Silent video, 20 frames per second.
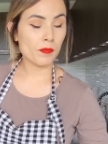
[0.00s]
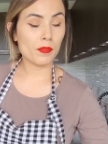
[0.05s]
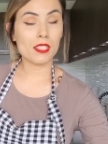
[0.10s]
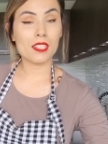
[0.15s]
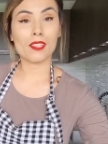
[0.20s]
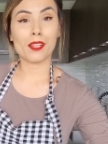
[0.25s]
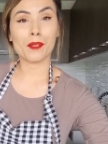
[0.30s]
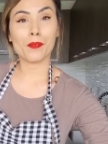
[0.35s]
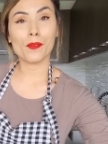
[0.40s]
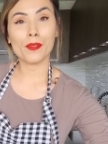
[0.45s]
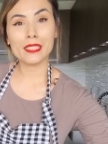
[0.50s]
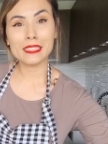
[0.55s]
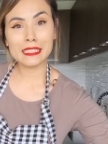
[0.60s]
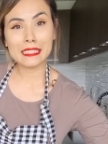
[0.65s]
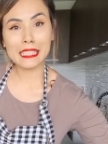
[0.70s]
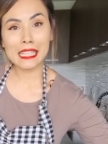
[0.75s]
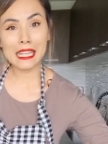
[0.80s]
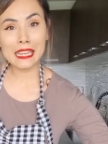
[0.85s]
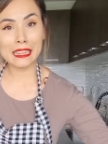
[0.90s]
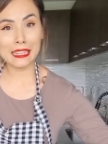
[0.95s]
So I'm going
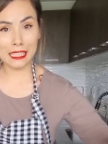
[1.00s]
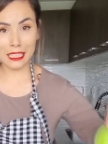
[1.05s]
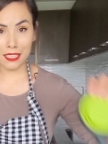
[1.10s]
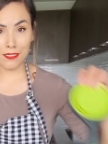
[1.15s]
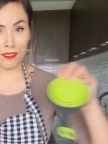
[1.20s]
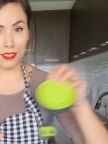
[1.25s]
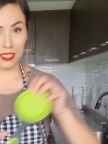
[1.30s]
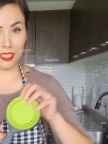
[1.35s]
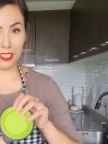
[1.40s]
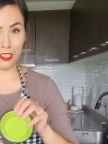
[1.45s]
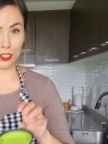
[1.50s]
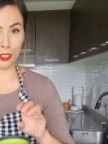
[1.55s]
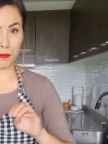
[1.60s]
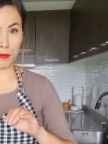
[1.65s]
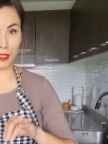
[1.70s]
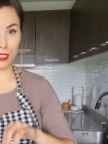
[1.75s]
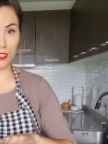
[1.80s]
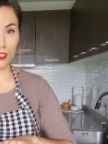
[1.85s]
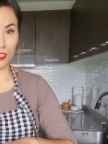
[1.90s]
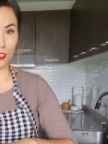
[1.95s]
to leave the
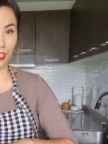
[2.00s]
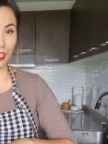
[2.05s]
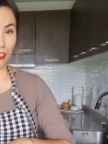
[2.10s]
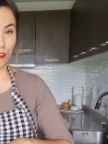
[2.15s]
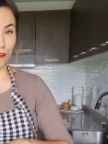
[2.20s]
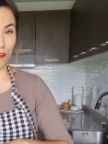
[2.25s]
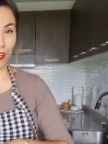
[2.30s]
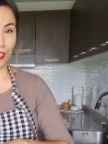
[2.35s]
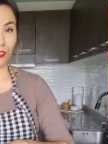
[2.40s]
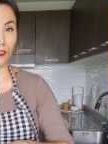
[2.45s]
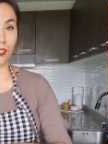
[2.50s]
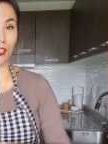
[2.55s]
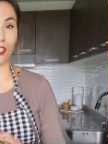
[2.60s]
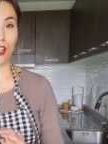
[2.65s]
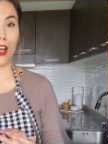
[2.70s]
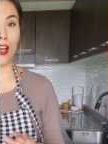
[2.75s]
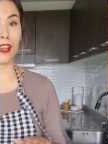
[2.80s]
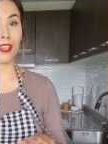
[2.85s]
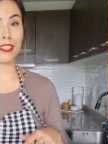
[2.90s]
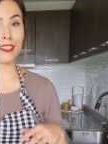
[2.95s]
description so you can follow
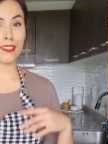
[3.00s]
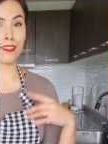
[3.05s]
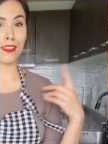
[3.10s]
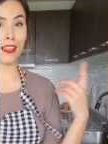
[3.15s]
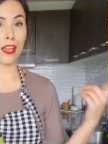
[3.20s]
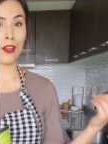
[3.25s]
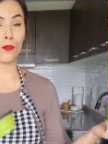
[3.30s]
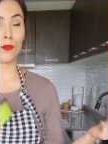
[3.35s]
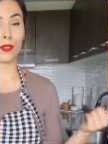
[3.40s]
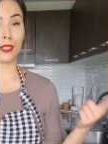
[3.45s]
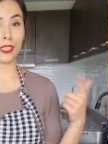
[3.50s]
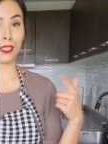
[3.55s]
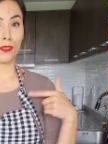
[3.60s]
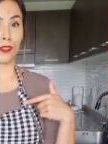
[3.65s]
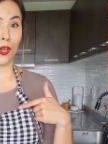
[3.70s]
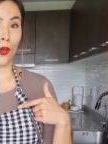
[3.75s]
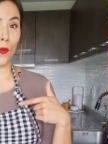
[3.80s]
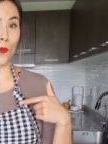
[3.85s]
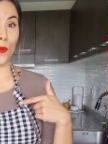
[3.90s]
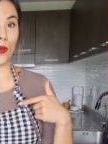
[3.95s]
along, so that when you
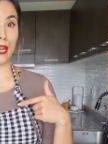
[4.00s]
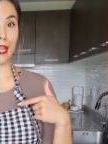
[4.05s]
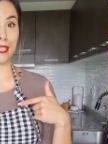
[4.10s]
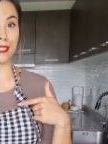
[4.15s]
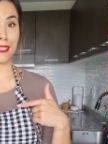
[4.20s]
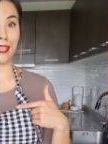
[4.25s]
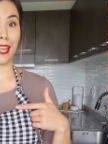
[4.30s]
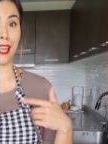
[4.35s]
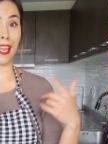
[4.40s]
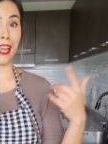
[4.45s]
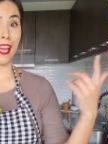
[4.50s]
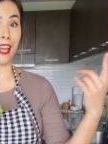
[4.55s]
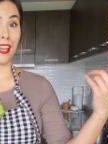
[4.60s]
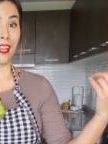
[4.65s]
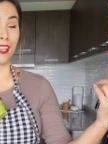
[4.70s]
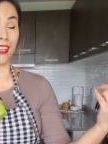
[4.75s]
know when I say